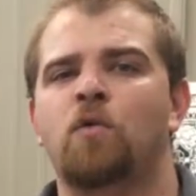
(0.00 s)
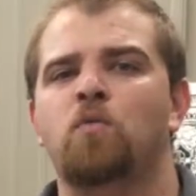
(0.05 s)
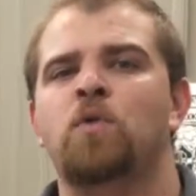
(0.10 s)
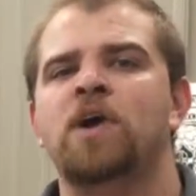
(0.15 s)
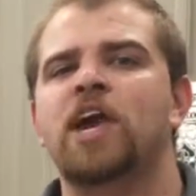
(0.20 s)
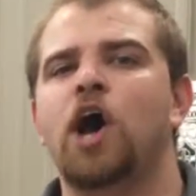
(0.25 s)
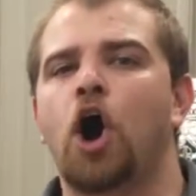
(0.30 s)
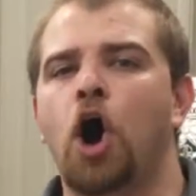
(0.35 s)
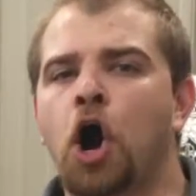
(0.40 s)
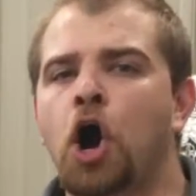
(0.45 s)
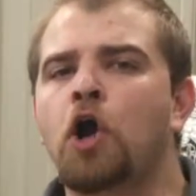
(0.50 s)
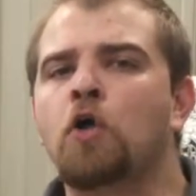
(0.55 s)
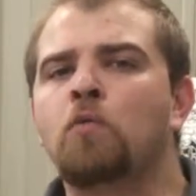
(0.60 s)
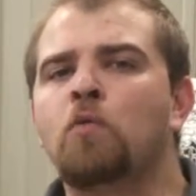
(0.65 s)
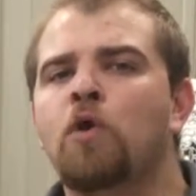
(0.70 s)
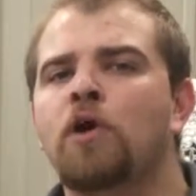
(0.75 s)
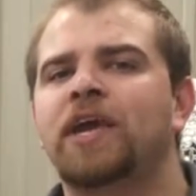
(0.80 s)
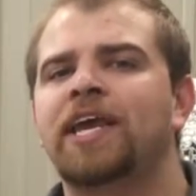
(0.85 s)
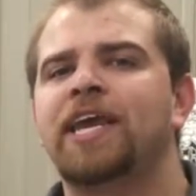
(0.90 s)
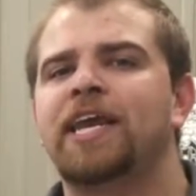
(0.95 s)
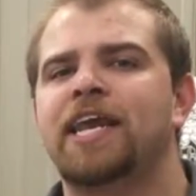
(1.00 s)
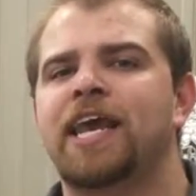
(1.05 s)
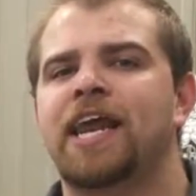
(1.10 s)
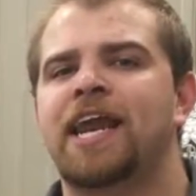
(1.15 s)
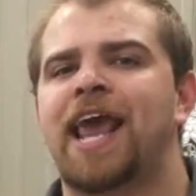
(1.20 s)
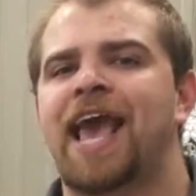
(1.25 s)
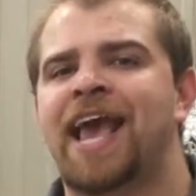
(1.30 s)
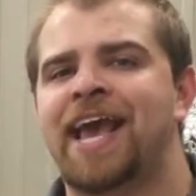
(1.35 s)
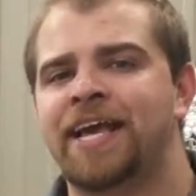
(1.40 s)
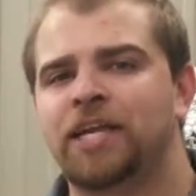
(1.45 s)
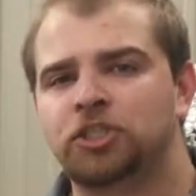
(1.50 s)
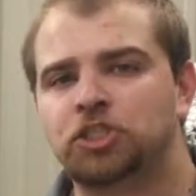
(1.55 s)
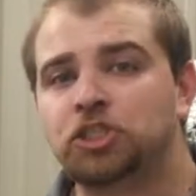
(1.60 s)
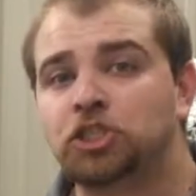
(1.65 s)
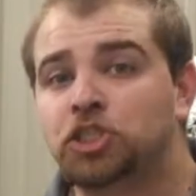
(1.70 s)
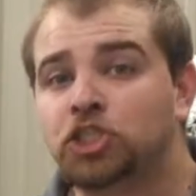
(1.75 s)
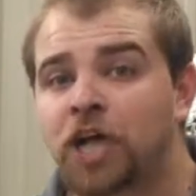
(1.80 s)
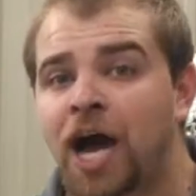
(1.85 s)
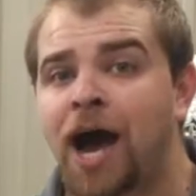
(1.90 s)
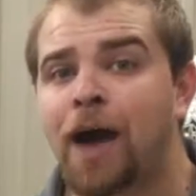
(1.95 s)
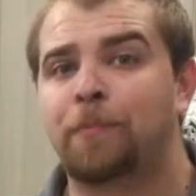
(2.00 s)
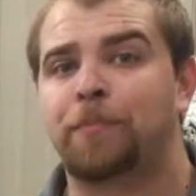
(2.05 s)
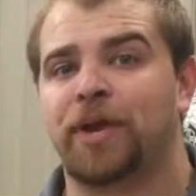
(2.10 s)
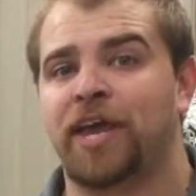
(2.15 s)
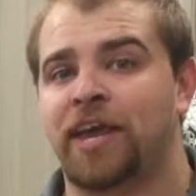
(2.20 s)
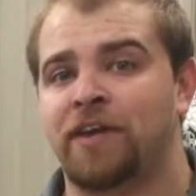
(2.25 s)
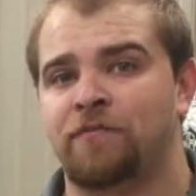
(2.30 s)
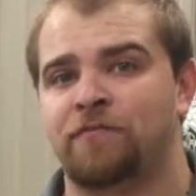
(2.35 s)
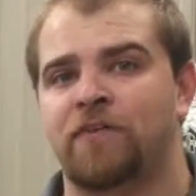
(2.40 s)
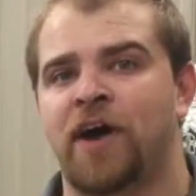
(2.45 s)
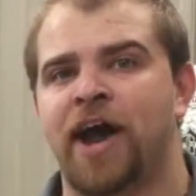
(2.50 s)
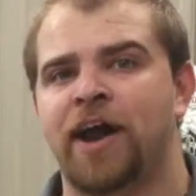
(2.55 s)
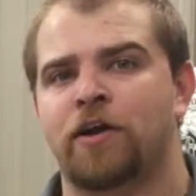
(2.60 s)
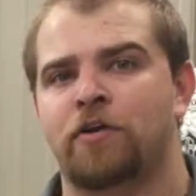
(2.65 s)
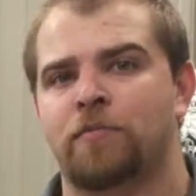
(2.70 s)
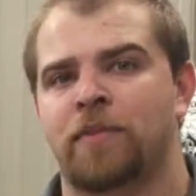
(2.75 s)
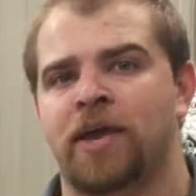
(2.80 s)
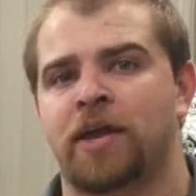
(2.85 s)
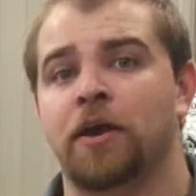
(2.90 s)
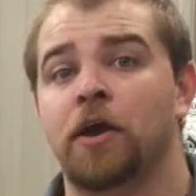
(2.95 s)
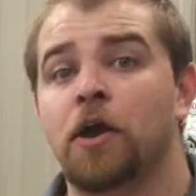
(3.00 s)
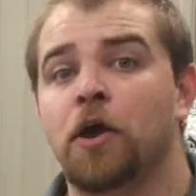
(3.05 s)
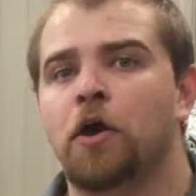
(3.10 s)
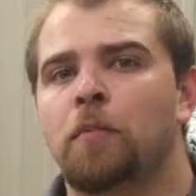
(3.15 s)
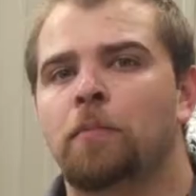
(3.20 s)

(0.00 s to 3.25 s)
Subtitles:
We are working in a shop environment,